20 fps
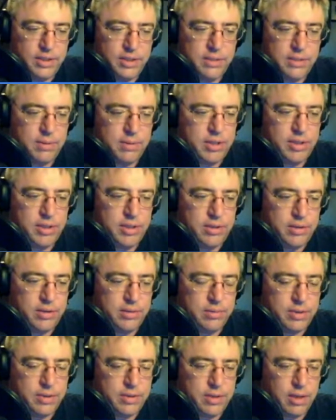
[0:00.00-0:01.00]
It's much easier to
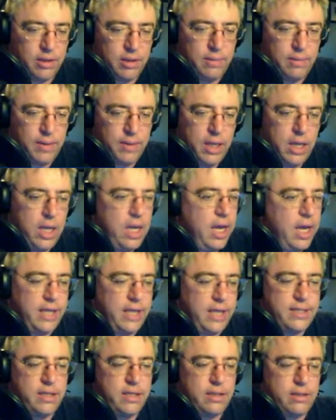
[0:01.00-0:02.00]
install.
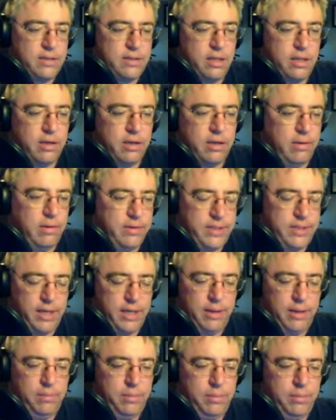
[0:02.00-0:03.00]
It's still installing all the
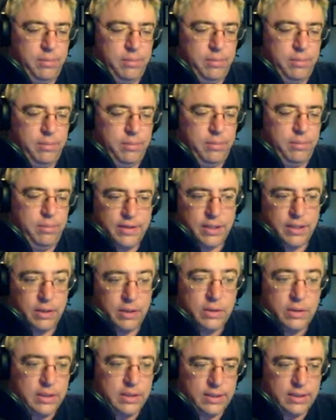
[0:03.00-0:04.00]
same user
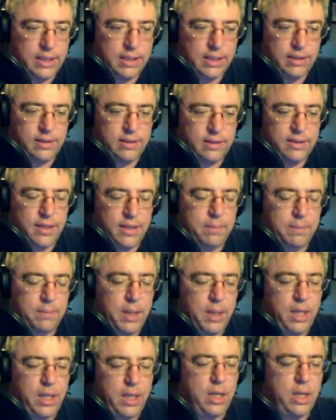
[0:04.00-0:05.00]
interface. It looks exactly the
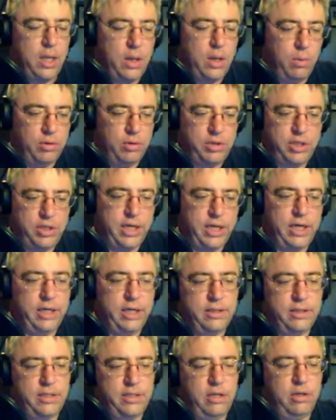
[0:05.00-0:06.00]
same once you
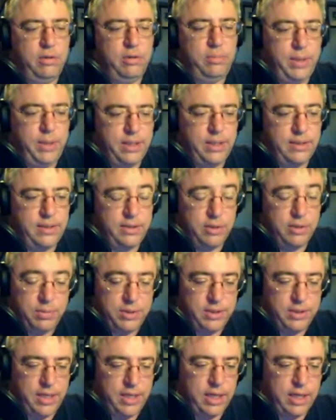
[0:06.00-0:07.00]
get it installed because it's
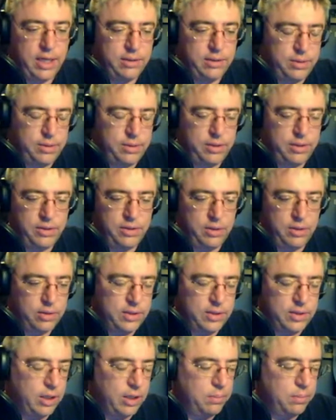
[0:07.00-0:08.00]
OpenStack, so it just
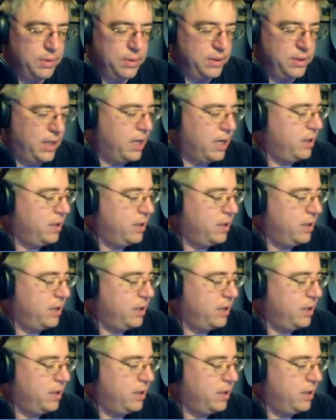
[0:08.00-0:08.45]
looks like OpenStack.